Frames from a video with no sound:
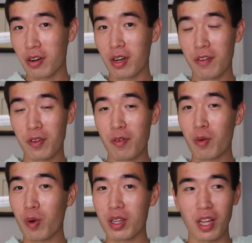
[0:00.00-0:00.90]
note, if you
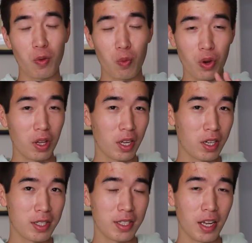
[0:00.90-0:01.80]
ever want like really
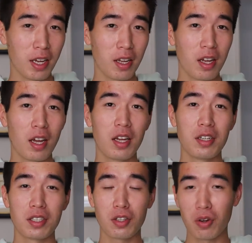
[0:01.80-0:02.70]
good steak,
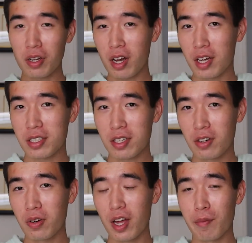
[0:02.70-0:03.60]
just go to
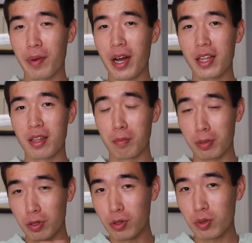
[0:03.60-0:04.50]
Costco and buy the
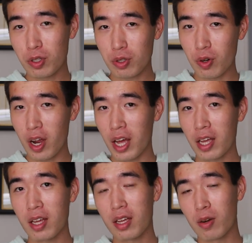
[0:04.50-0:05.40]
blue
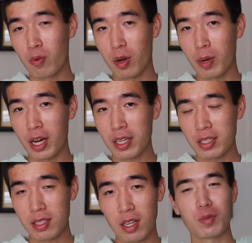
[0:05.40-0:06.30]
tray
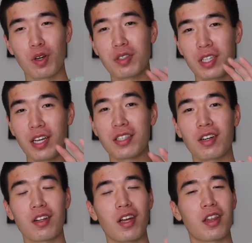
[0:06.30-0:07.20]
ribeyes. Those steaks
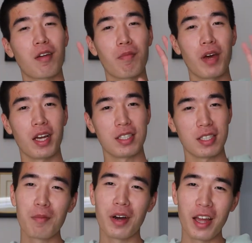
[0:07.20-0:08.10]
are like the
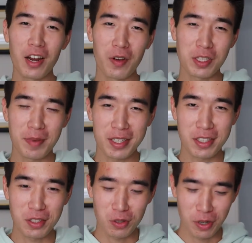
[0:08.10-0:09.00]
best. But anyways, back
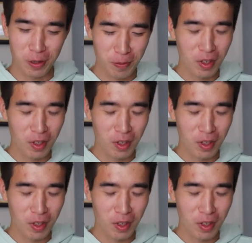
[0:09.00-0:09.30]
to the story.